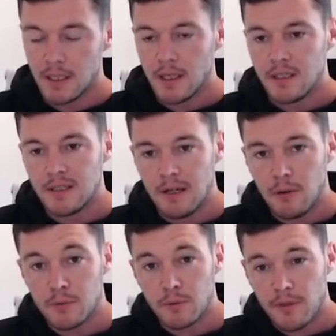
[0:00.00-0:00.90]
You're now
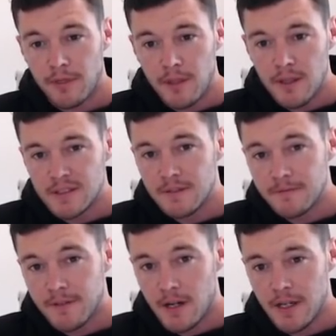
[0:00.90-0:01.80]
up to a
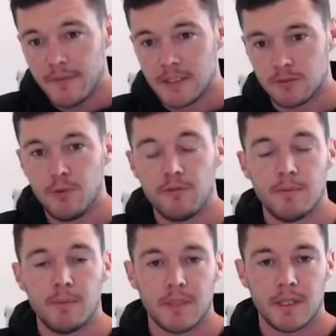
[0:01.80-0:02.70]
35-inch
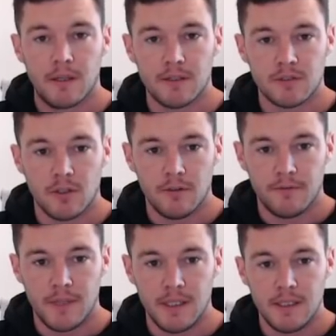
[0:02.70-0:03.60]
movement because
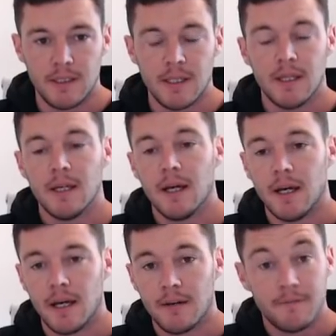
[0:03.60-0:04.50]
of the
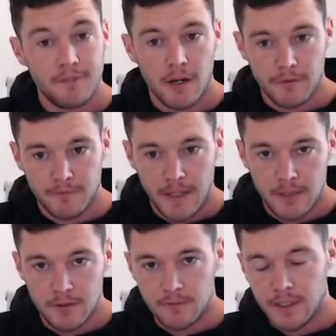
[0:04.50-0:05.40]
fire and fade
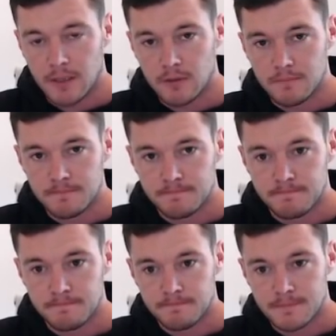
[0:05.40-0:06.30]
on the vehicle.
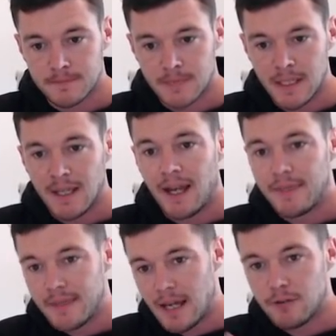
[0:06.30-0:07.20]

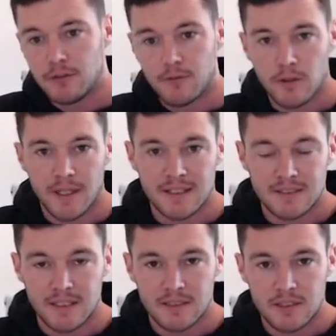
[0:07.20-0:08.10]
And now you've got that
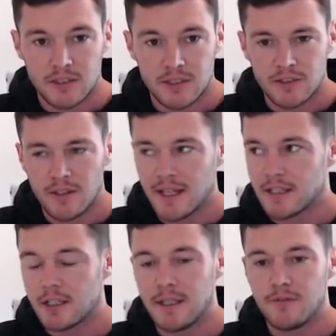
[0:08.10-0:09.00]
6 inches. So
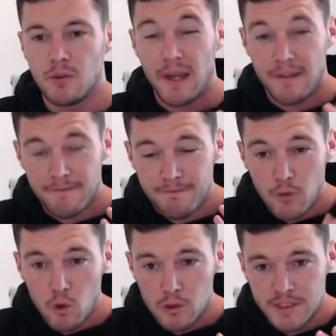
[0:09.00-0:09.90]
that gives you a
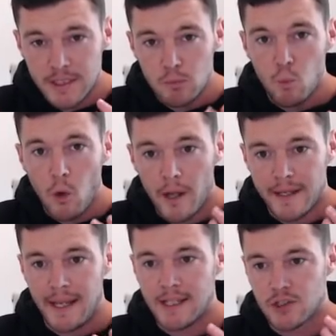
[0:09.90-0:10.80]

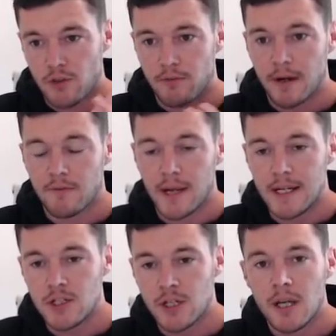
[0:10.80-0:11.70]
41-inch threat
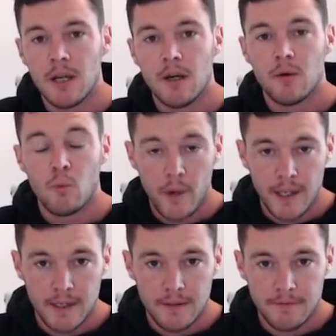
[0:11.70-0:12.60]
range
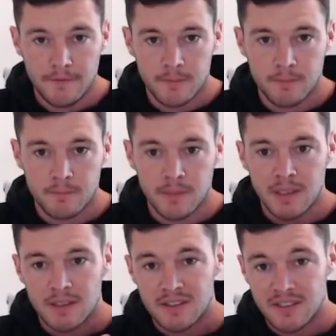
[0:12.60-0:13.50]
with
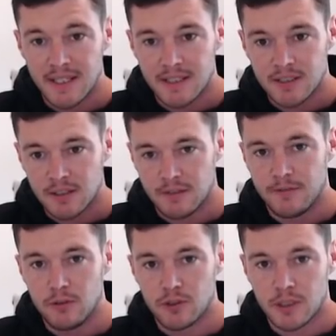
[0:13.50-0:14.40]
6
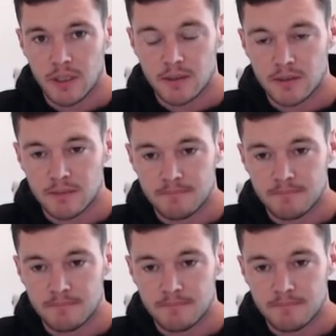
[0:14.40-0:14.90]
fusion guns,